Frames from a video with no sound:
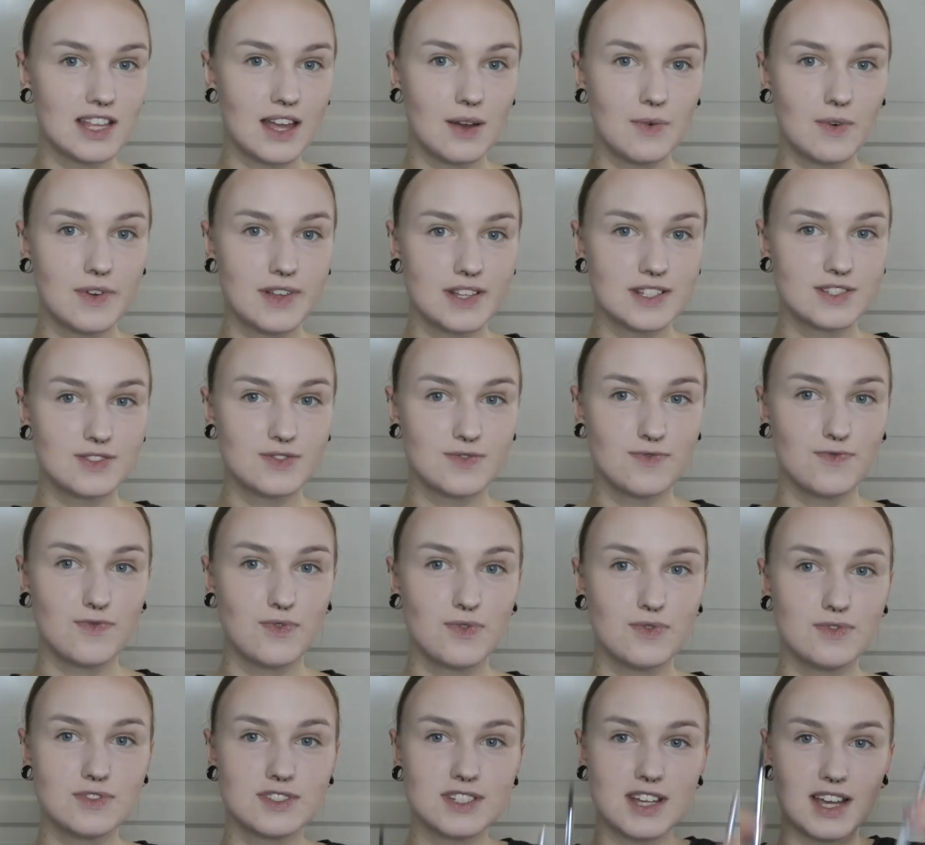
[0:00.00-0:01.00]
that was
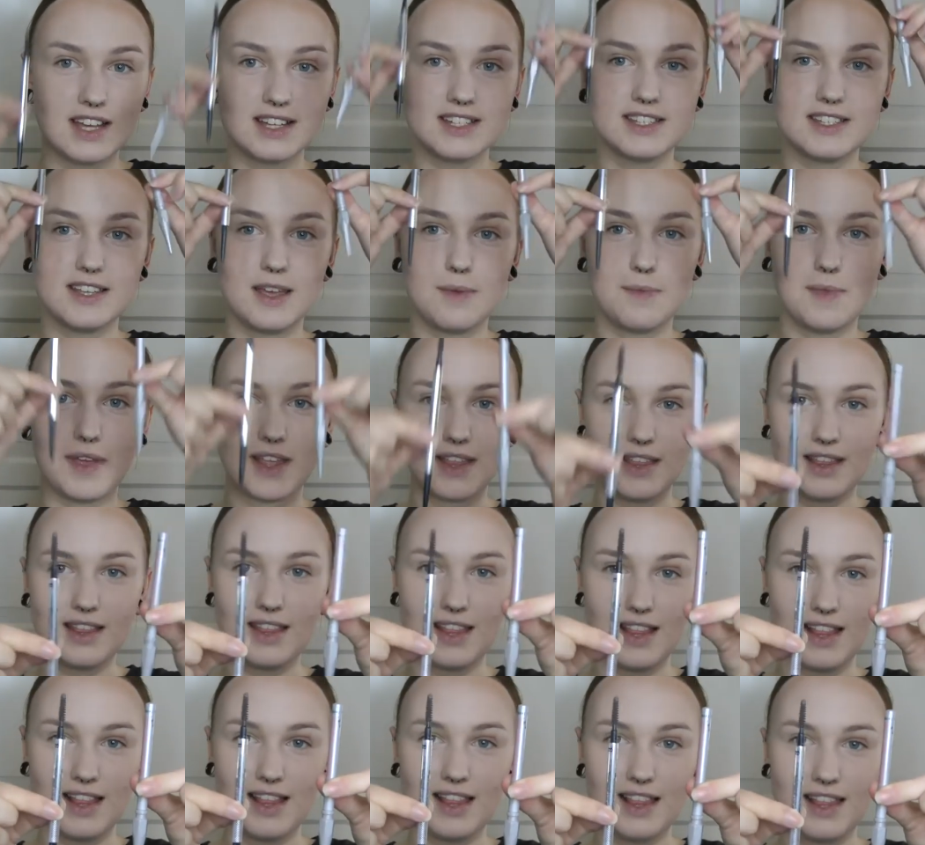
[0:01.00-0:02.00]
full size, they
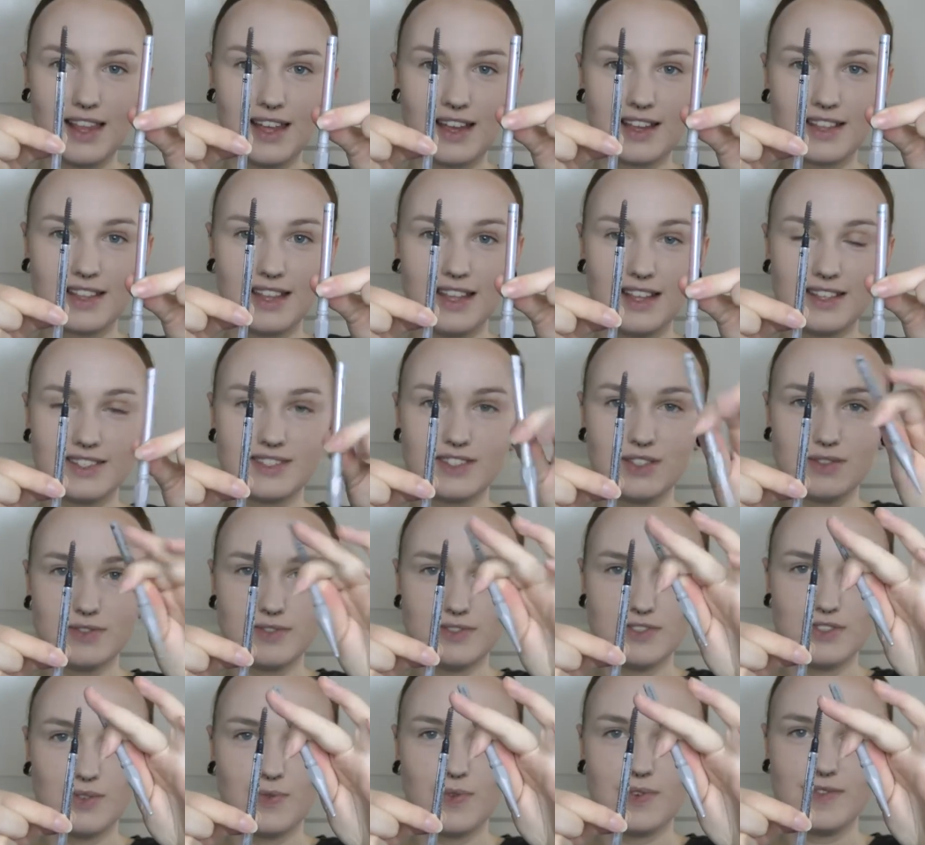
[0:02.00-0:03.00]
meant like this, so
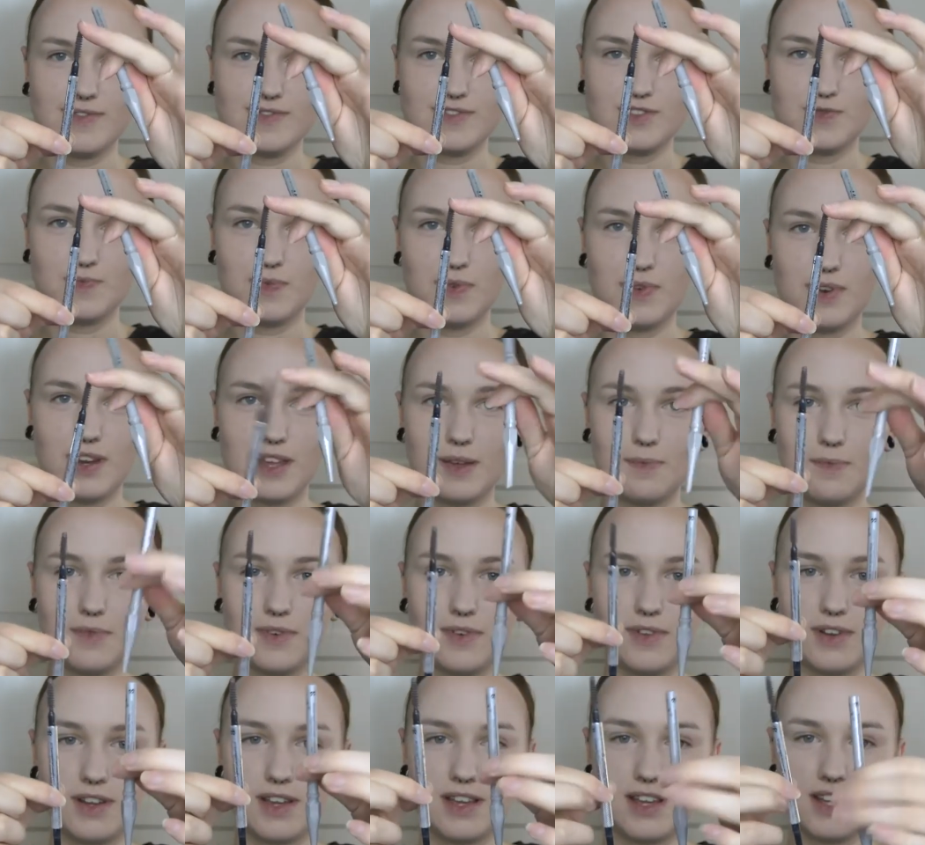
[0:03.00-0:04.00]
also with a spoolie,
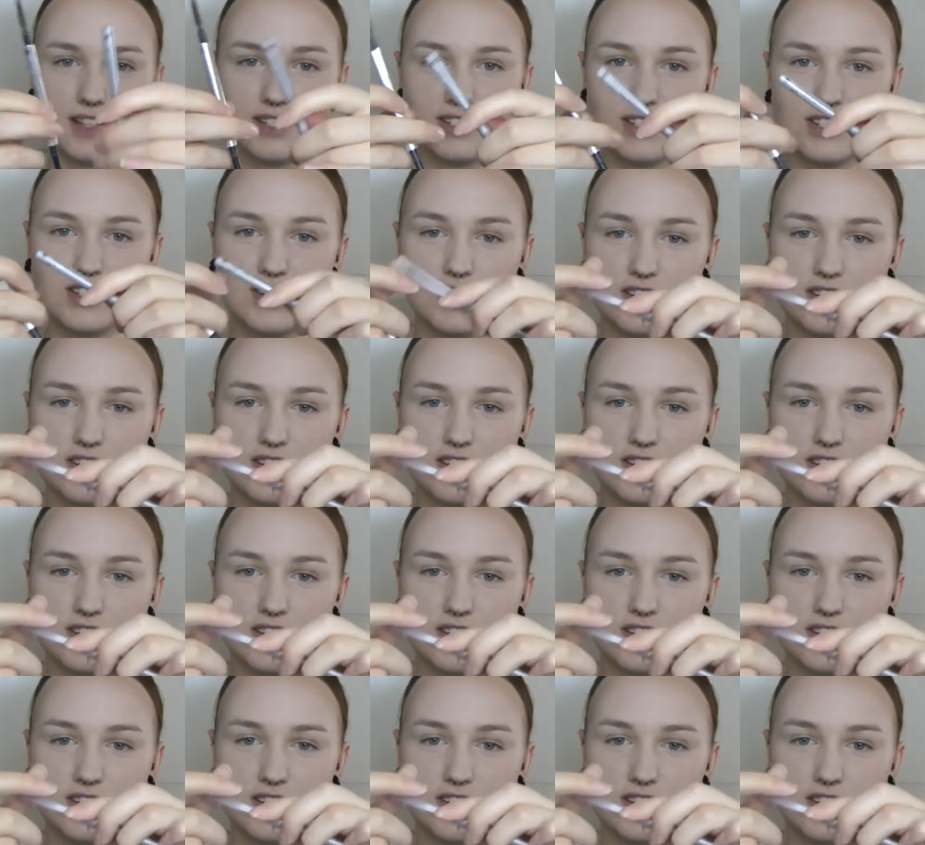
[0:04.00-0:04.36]
but it's